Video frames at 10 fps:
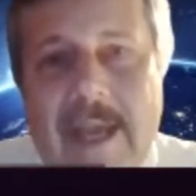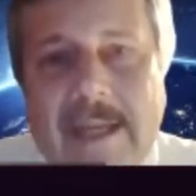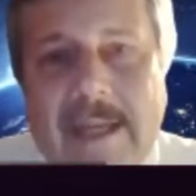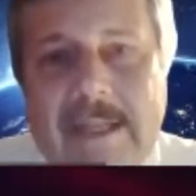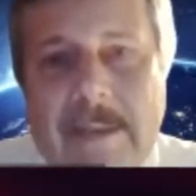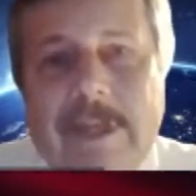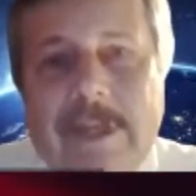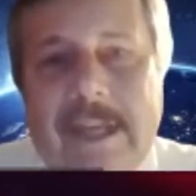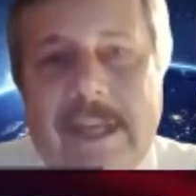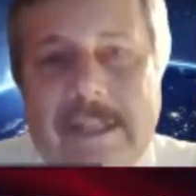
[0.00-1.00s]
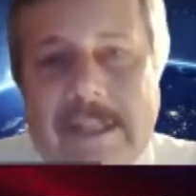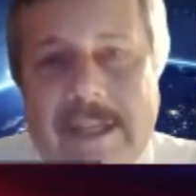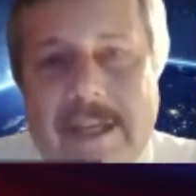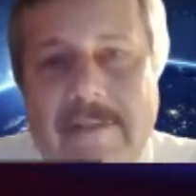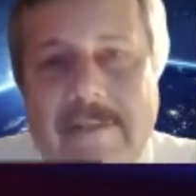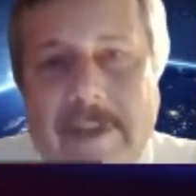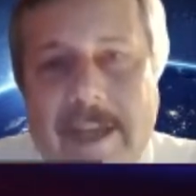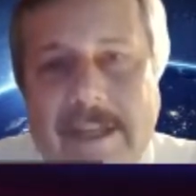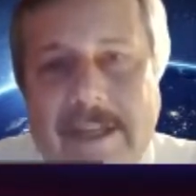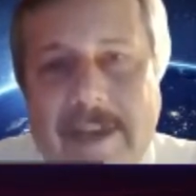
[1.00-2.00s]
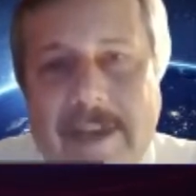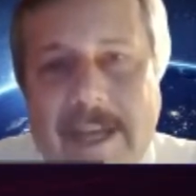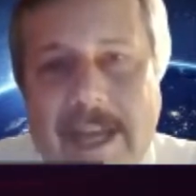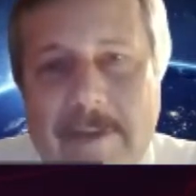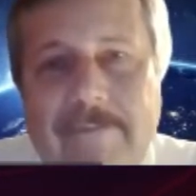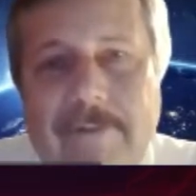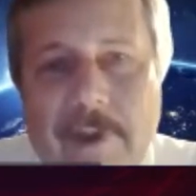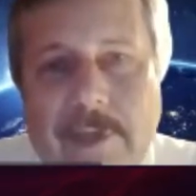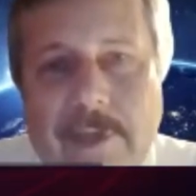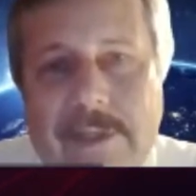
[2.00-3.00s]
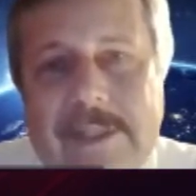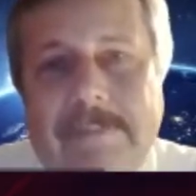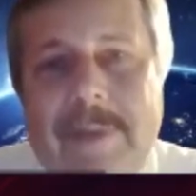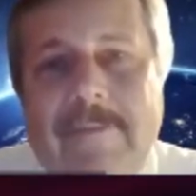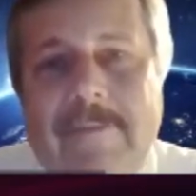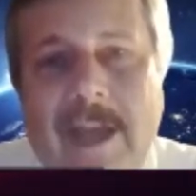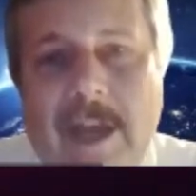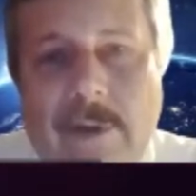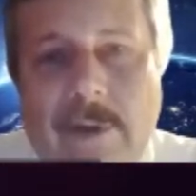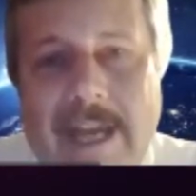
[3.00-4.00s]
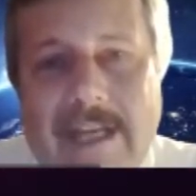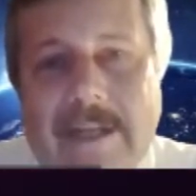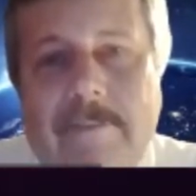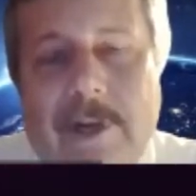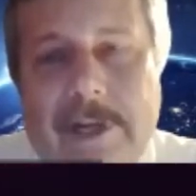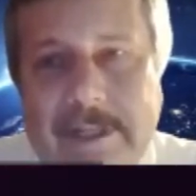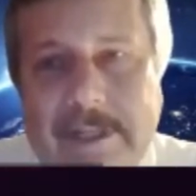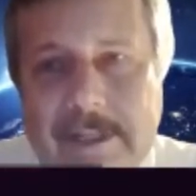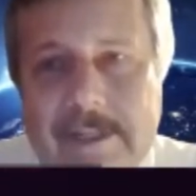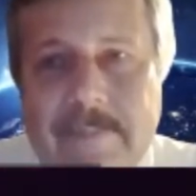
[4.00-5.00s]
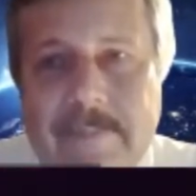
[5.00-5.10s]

and he predicted that there can be fermions being their own antiparticles.